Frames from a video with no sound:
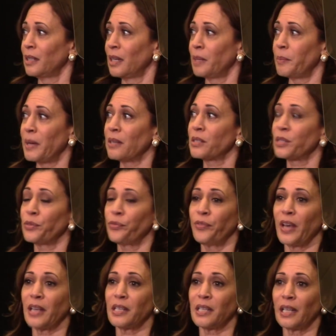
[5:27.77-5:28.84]
about
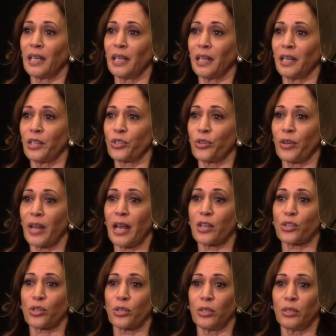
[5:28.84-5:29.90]
defending
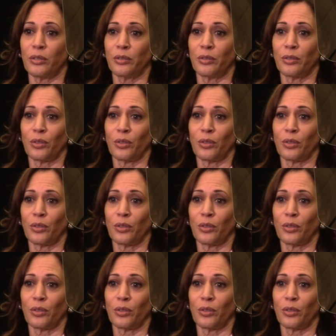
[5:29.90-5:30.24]
international